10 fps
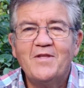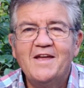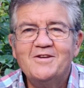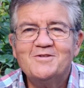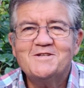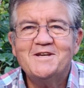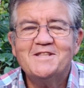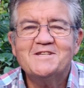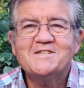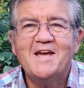and you see
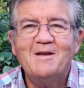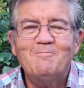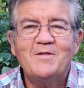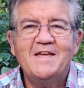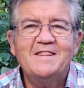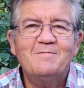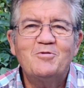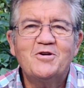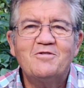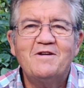the same in the
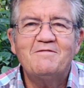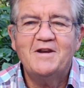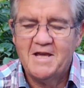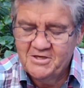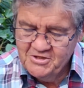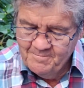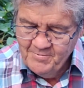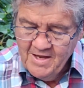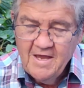book of Revelation.